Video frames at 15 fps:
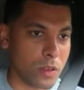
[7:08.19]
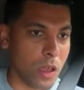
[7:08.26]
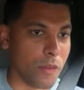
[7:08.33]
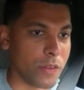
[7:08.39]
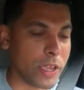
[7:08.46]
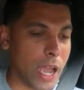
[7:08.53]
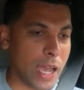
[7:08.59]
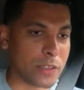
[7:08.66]

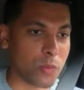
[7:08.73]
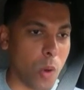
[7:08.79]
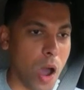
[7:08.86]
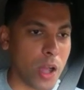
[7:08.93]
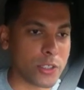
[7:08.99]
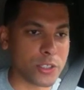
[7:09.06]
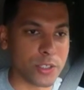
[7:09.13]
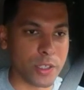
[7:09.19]
if you guys
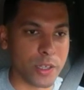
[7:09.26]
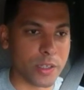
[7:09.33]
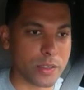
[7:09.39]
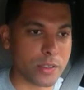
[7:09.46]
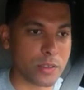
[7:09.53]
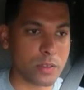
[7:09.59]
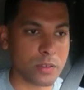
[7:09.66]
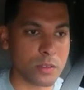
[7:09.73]
watching
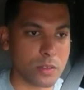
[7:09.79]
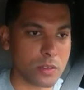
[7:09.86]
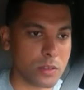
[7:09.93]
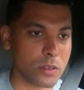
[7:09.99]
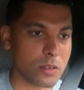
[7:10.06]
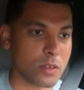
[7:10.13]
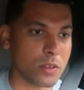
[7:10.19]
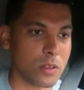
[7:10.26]
this,
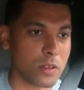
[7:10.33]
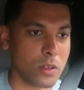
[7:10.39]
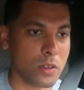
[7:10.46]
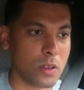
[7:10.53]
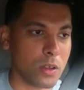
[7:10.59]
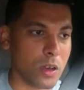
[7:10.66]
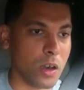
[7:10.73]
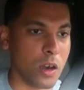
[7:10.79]

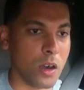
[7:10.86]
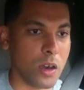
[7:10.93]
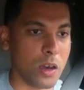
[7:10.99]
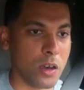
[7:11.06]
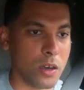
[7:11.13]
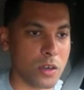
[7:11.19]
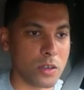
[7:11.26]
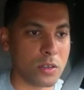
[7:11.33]

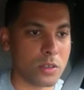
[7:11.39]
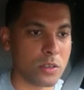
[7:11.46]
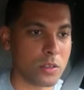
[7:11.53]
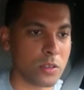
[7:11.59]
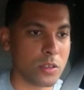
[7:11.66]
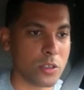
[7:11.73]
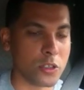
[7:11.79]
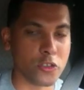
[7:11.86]

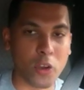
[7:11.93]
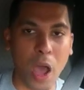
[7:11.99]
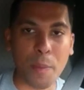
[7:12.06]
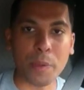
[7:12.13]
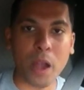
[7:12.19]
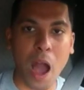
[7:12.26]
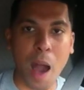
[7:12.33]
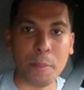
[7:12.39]
uh,
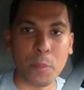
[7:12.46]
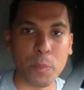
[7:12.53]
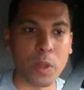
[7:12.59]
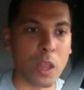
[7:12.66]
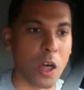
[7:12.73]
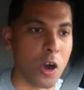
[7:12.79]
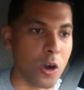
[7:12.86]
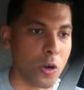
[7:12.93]
drop a comment
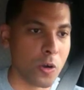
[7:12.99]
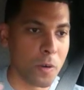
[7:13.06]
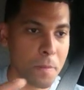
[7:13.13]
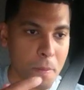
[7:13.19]
below